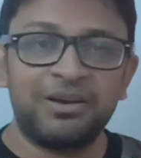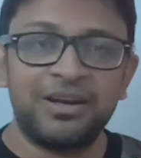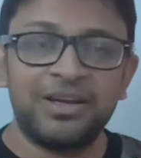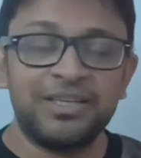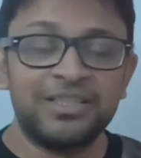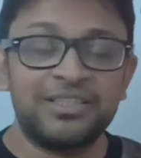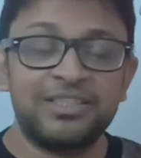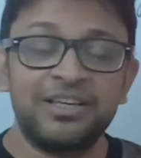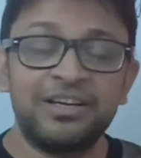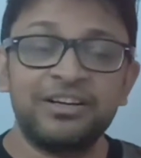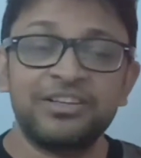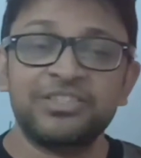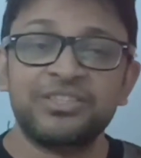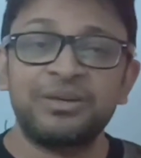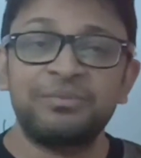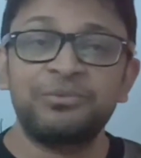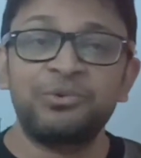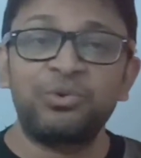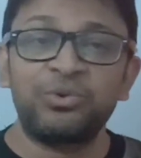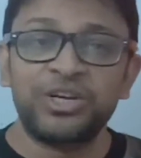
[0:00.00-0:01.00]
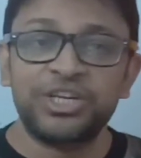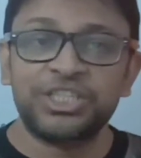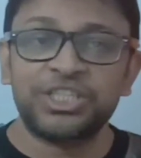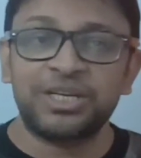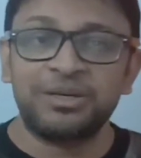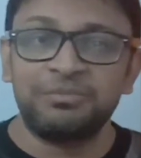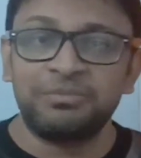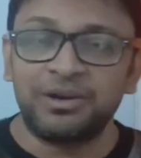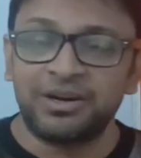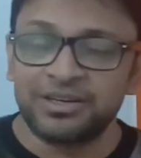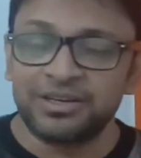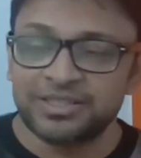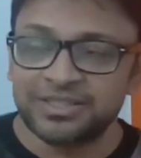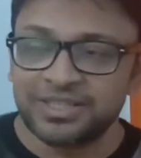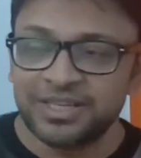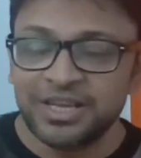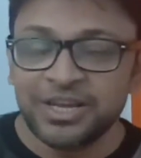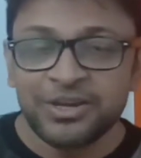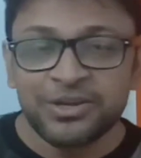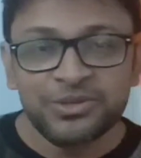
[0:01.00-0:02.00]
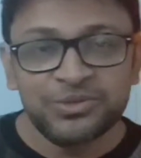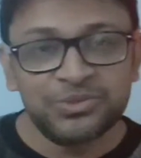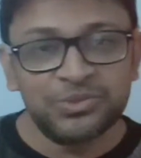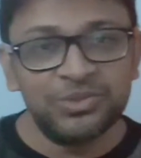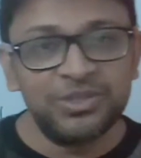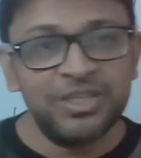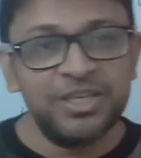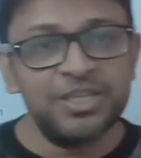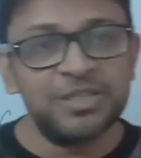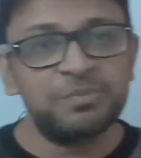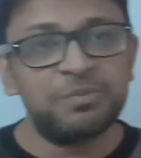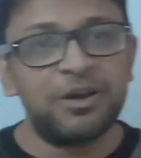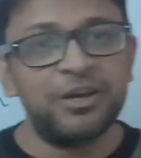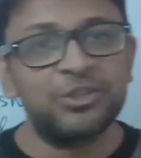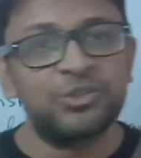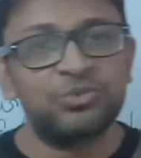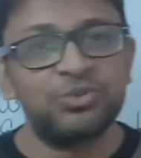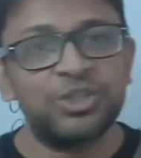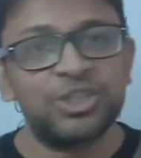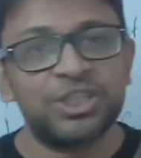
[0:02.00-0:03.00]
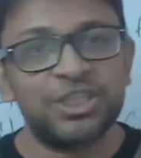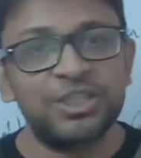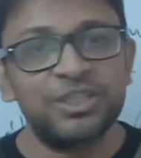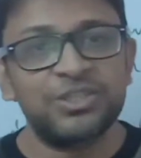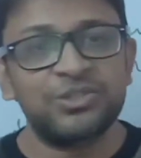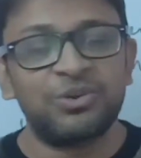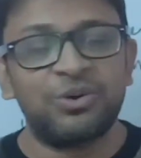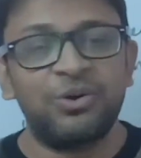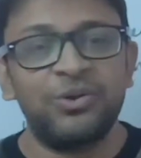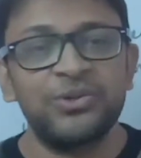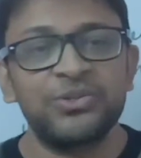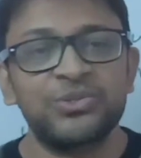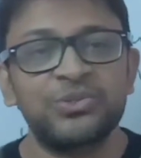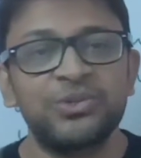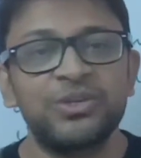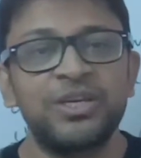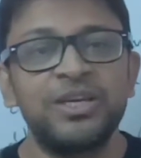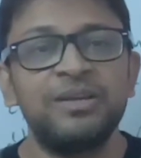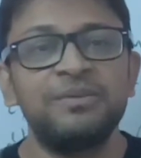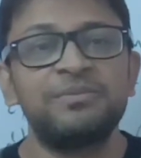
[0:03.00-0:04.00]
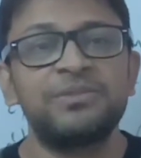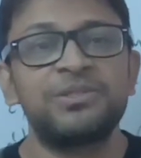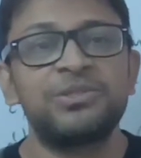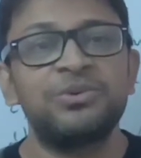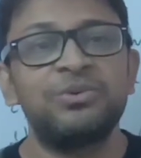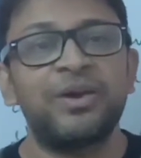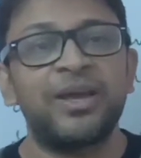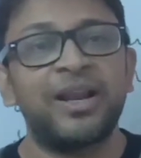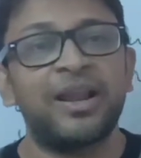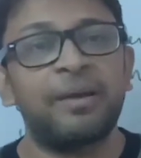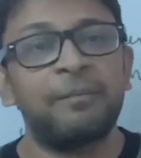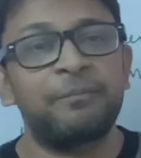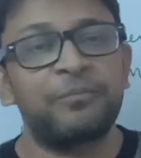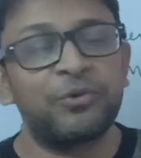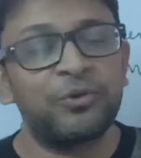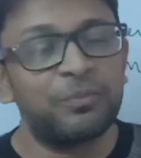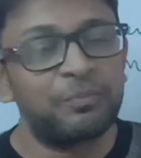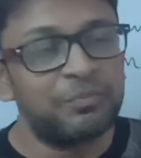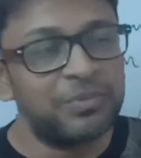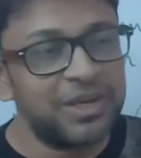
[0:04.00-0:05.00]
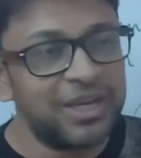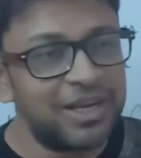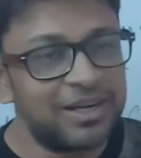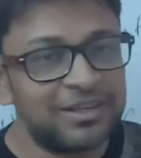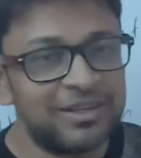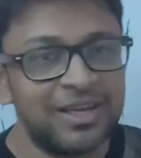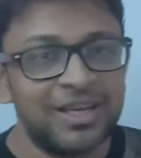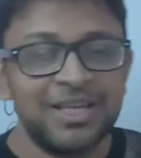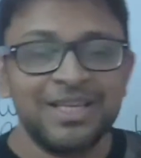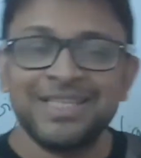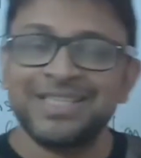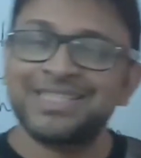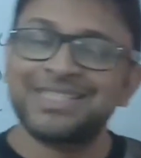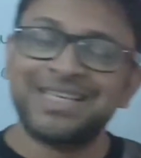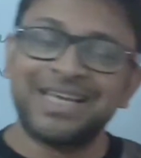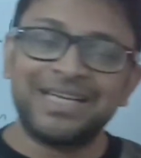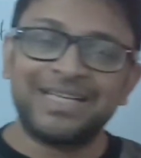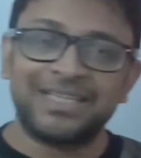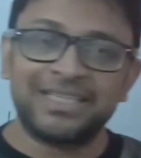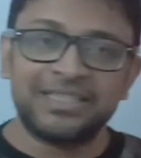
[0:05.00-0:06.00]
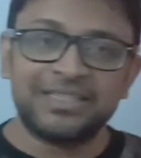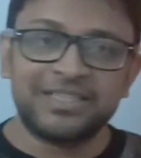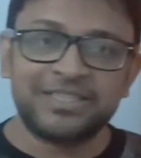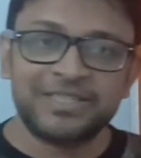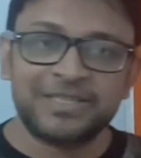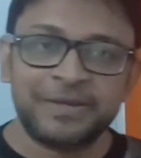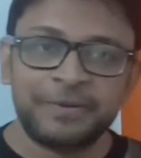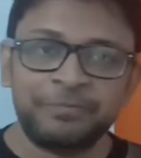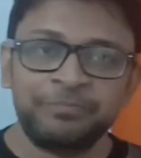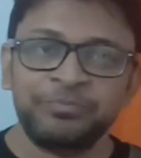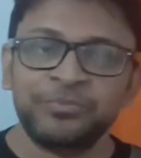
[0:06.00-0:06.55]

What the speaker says: there are some quotation marks. So these punctuations also gives you an appropriate sentence.